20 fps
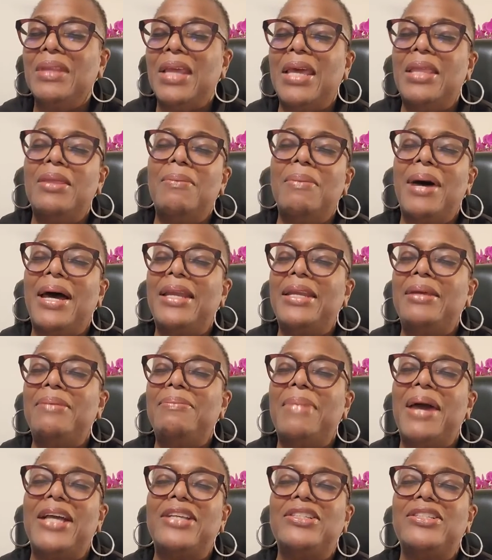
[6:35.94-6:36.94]
in the mighty,
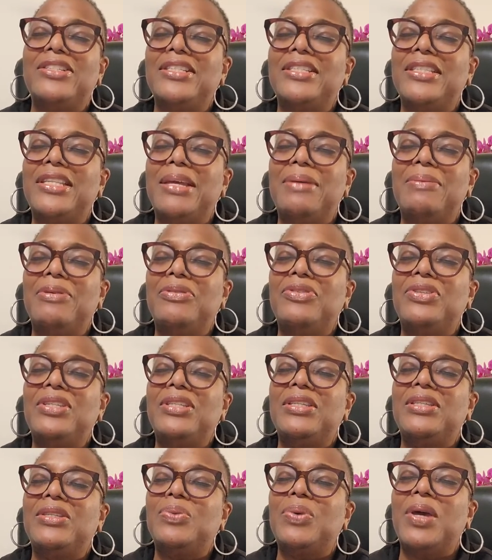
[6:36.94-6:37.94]
matchless name of
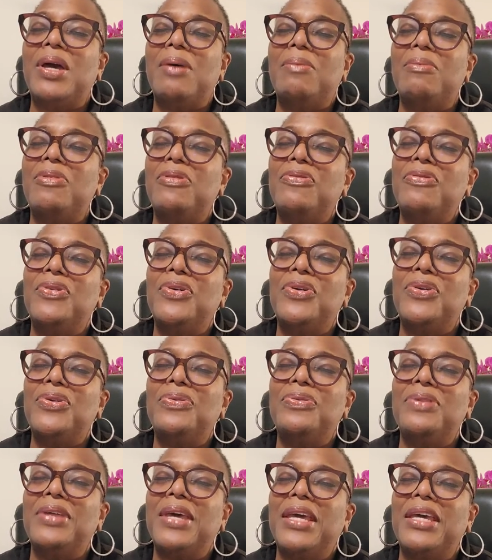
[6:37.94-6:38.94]
Jesus, we come before
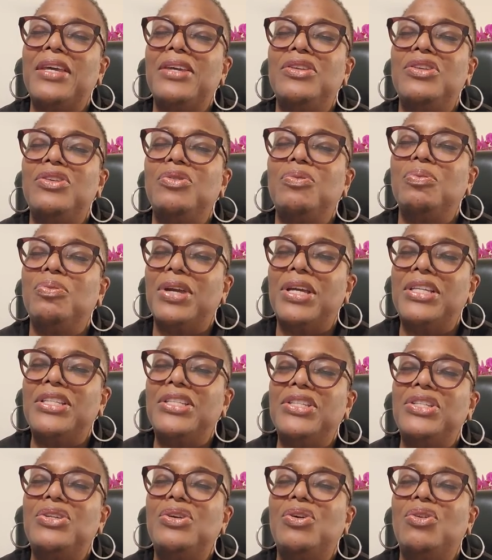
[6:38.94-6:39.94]
you thanking you,
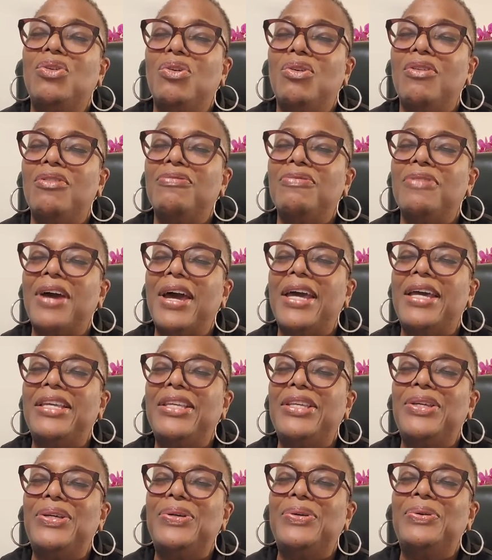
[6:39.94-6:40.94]
praising you,
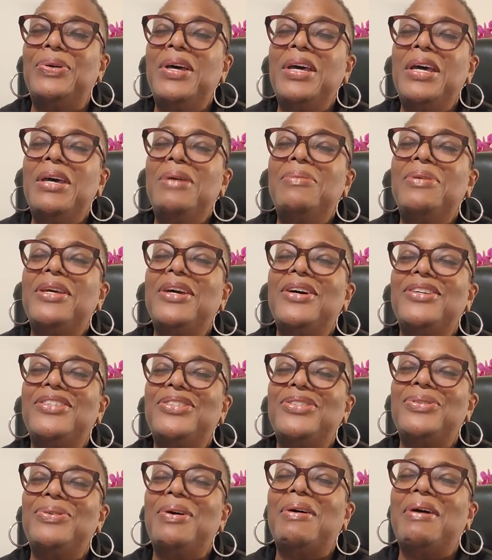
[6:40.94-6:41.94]
glorifying you,
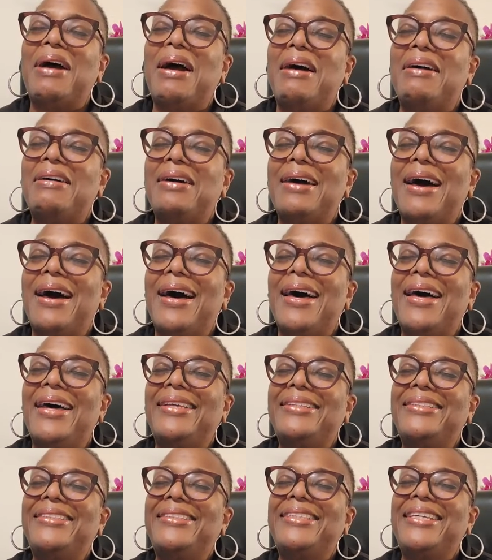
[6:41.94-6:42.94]
because you are our
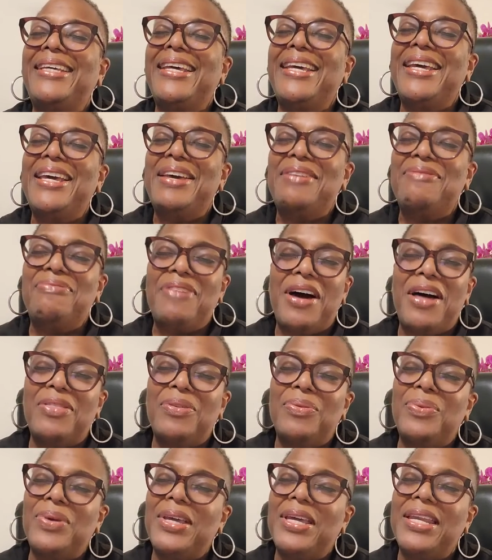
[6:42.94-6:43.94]
God. And
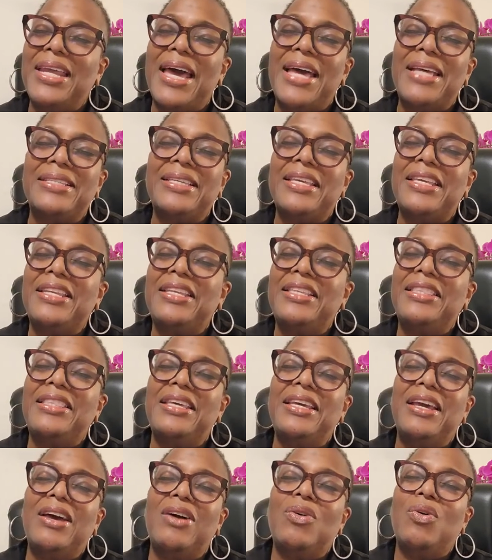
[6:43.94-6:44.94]
Father, we can ask
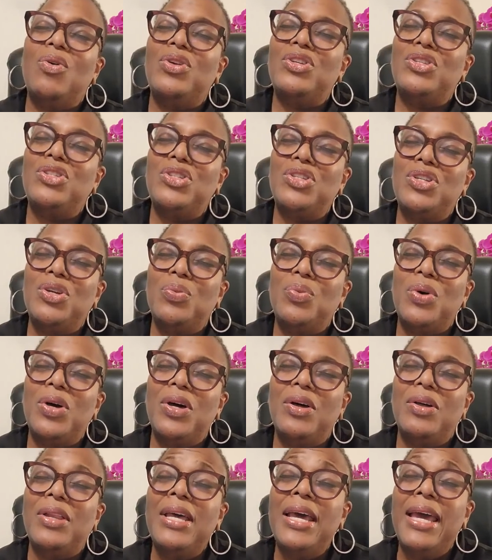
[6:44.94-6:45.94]
anything according to your
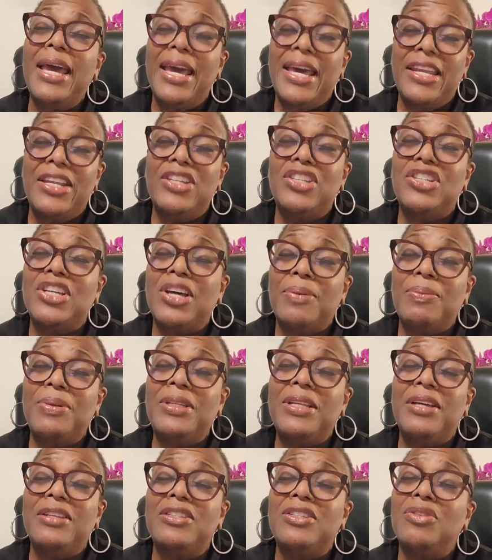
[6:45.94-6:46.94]
will, and it shall be
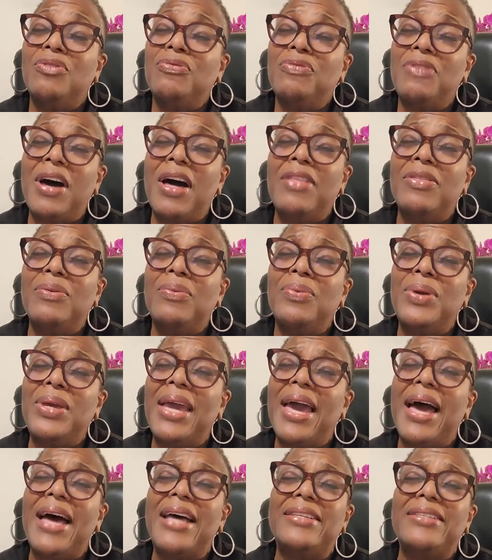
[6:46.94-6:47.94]
done. So Father,
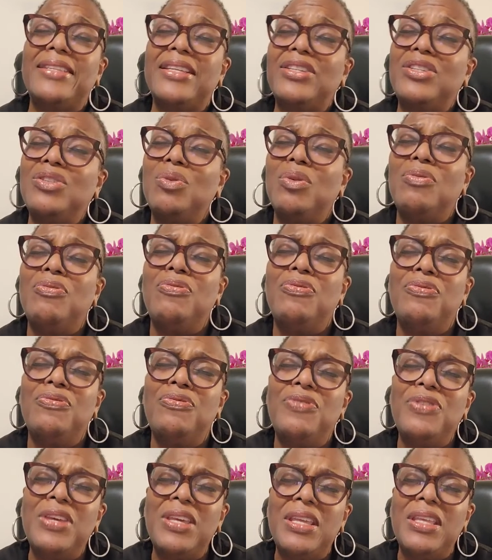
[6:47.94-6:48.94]
we ask that you would
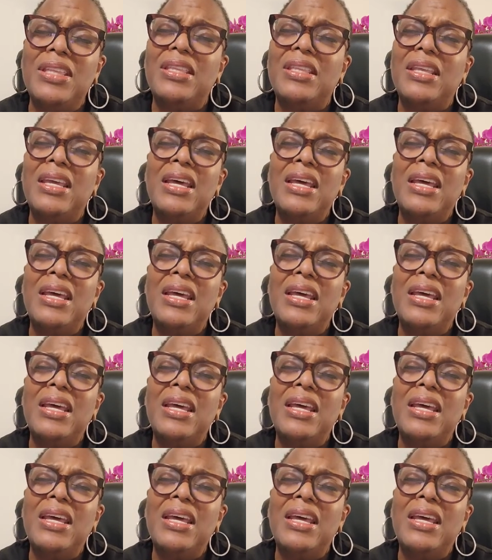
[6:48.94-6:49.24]
fit